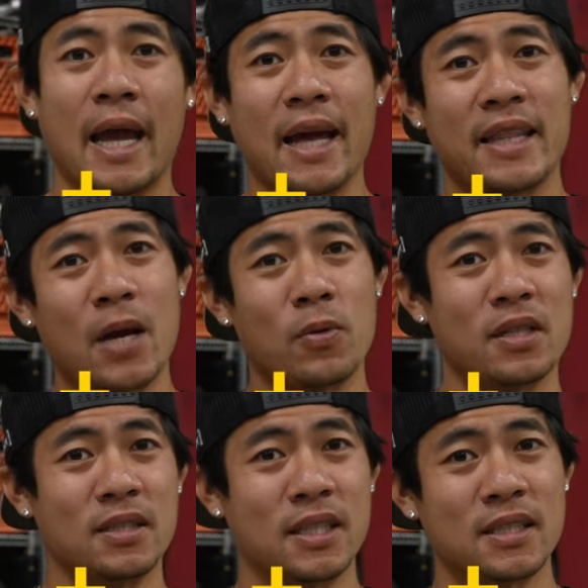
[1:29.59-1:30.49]
Add that with
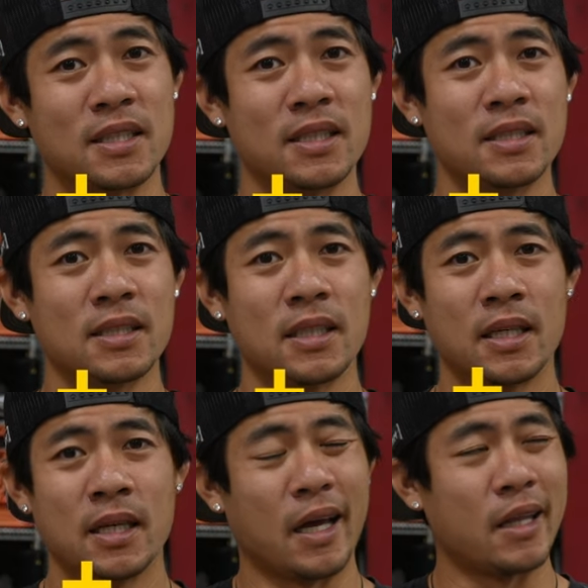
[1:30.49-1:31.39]
the distance,
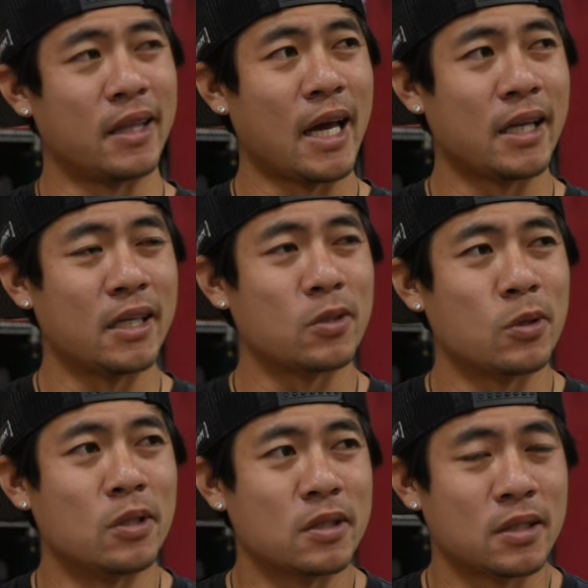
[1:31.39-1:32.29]
and that
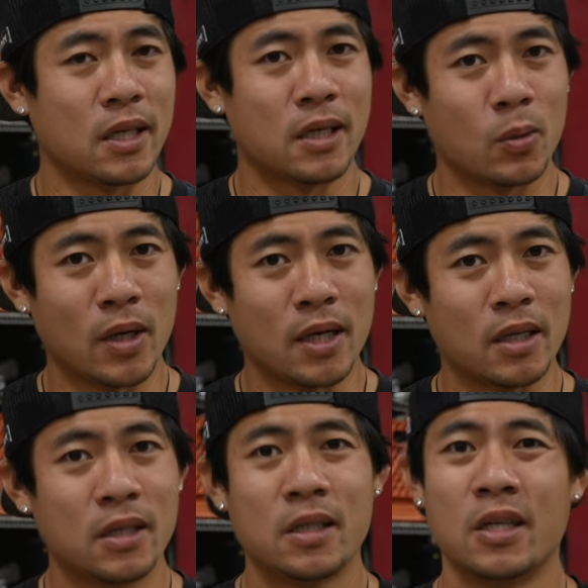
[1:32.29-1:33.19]
equals,
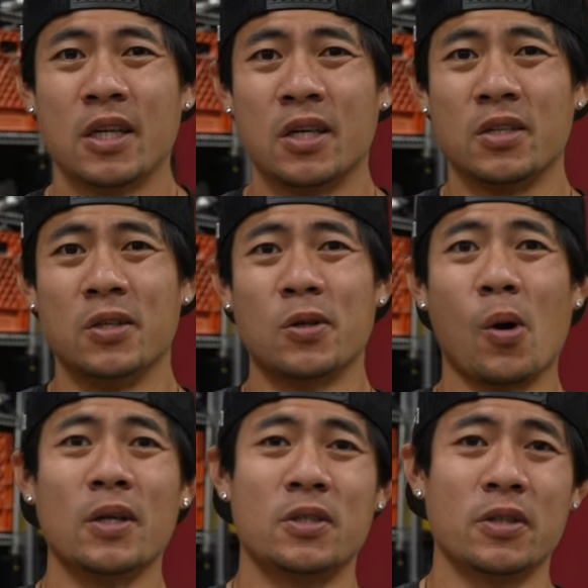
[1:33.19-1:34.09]
well, you
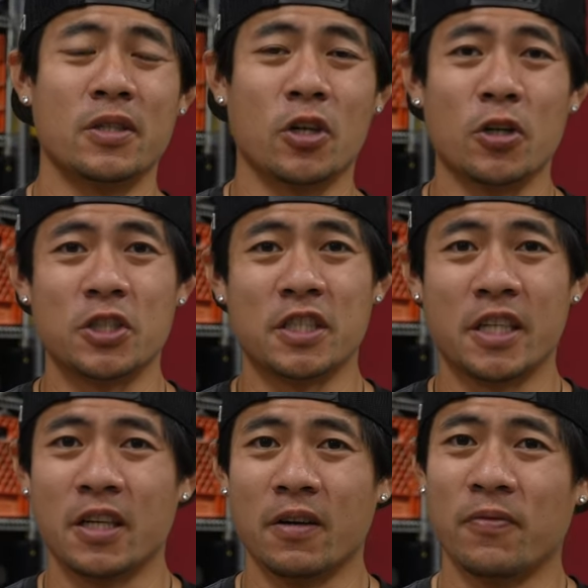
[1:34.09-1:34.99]
going to an urgent
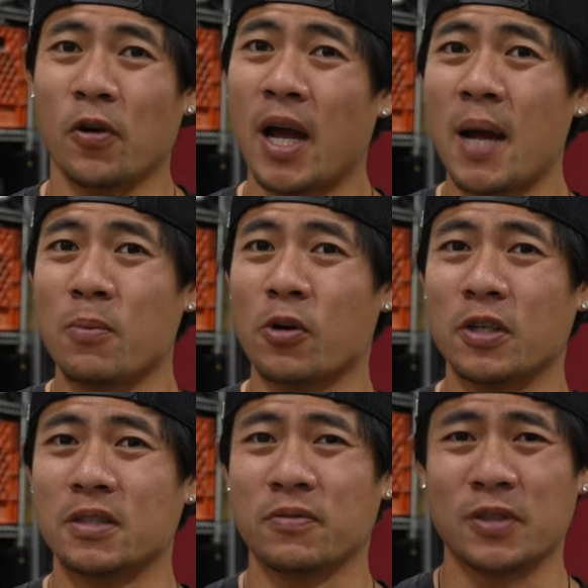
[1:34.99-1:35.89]
care for
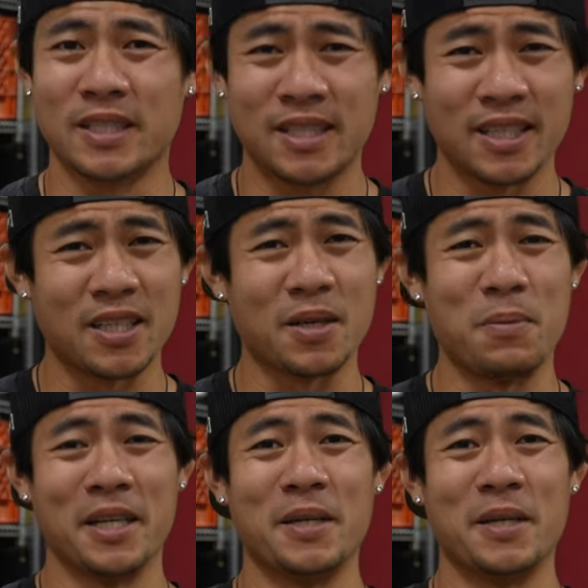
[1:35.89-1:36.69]
hemorrhoids for sitting on a